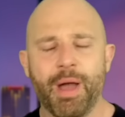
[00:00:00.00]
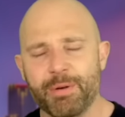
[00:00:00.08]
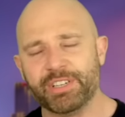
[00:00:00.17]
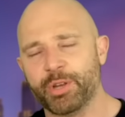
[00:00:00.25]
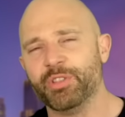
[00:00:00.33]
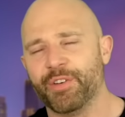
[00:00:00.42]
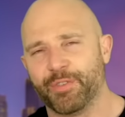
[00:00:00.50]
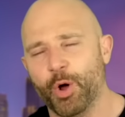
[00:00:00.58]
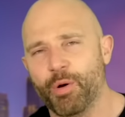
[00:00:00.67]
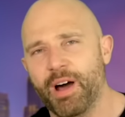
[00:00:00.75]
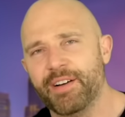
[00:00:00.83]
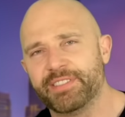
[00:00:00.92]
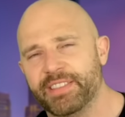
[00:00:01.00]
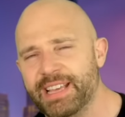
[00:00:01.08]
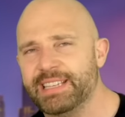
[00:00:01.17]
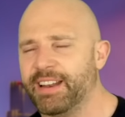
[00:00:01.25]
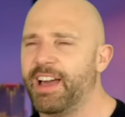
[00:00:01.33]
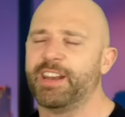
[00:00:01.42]
I was just on the floor after
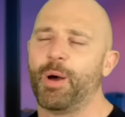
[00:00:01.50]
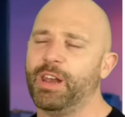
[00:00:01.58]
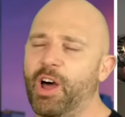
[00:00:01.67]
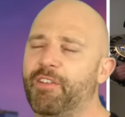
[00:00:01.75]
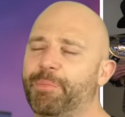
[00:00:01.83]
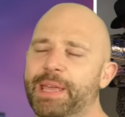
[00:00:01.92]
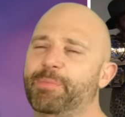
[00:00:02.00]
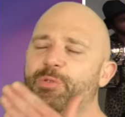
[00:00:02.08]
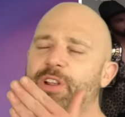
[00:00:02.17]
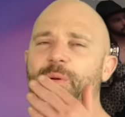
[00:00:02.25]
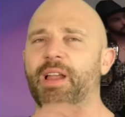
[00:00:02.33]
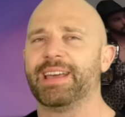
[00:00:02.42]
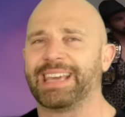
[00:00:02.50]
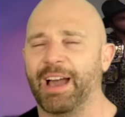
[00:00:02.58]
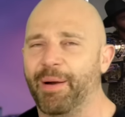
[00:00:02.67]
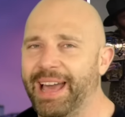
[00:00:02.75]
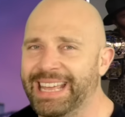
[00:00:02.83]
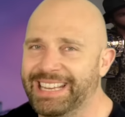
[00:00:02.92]
this, and I know a lot of people don't like
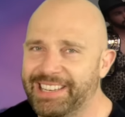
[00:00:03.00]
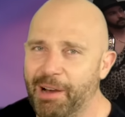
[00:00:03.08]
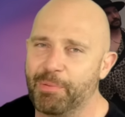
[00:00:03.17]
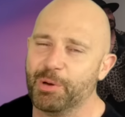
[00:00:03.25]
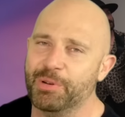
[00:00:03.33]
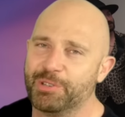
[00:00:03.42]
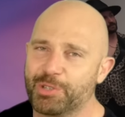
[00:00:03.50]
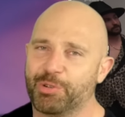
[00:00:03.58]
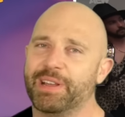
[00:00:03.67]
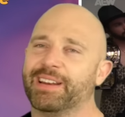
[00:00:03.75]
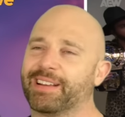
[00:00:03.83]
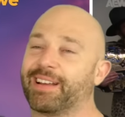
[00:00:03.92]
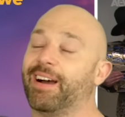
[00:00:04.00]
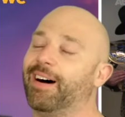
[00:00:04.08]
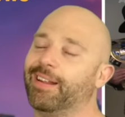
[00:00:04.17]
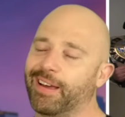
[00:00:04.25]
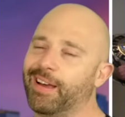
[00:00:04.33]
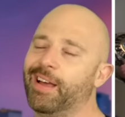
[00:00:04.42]
how AEW has treated
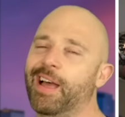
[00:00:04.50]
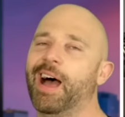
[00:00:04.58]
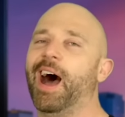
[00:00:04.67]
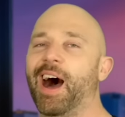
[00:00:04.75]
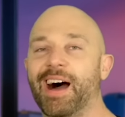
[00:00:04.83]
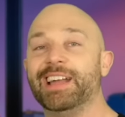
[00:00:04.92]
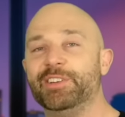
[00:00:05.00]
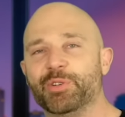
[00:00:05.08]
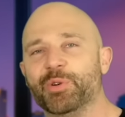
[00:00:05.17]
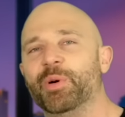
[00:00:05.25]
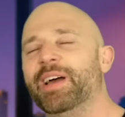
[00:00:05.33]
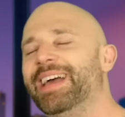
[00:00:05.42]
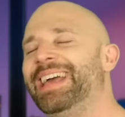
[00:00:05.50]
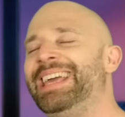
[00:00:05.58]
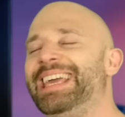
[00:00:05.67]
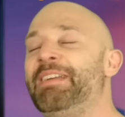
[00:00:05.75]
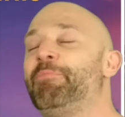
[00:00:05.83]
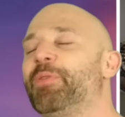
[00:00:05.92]
Okada. I do.
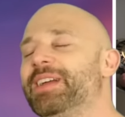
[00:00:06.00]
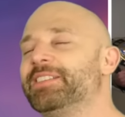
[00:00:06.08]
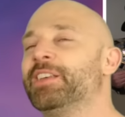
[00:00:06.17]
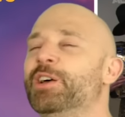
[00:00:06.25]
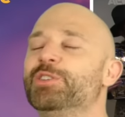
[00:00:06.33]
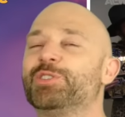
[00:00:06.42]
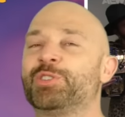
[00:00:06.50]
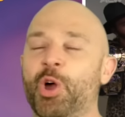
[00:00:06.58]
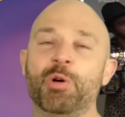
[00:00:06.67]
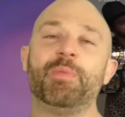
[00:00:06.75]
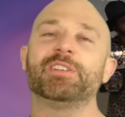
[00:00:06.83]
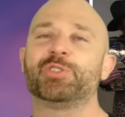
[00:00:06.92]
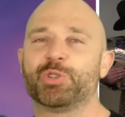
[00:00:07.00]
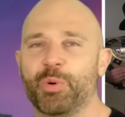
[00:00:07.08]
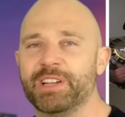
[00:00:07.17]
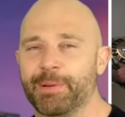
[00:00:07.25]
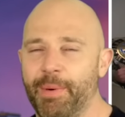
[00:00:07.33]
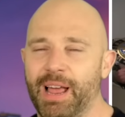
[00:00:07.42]
He brings so much
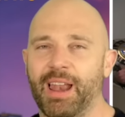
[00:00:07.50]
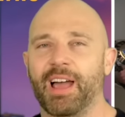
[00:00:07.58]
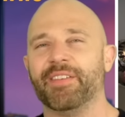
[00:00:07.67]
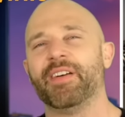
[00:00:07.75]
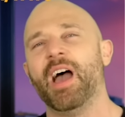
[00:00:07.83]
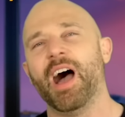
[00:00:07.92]
joy to my life.